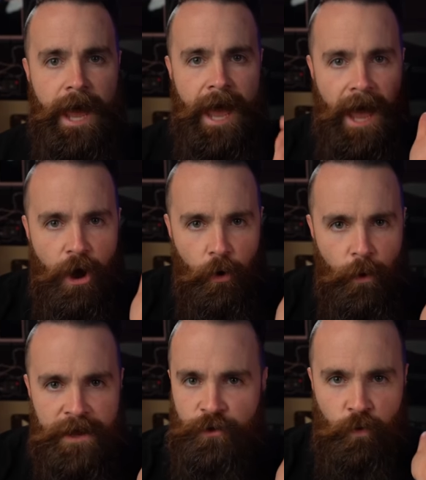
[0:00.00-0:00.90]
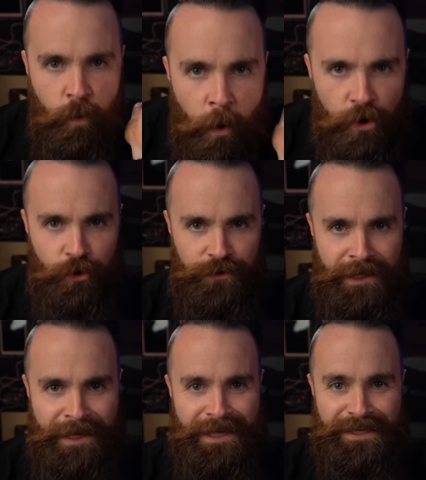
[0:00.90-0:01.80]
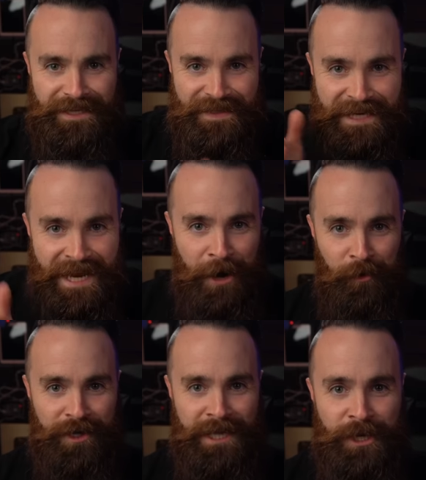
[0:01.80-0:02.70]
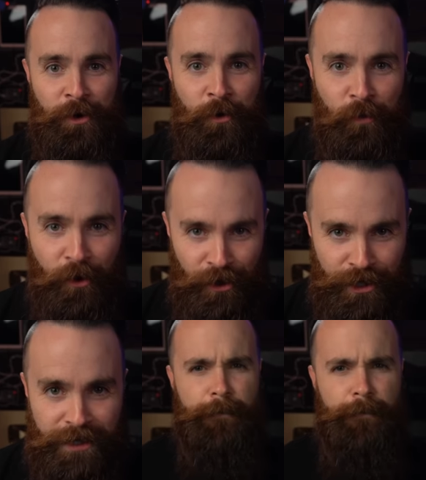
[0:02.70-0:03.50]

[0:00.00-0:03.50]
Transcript: How in the world does the networking work?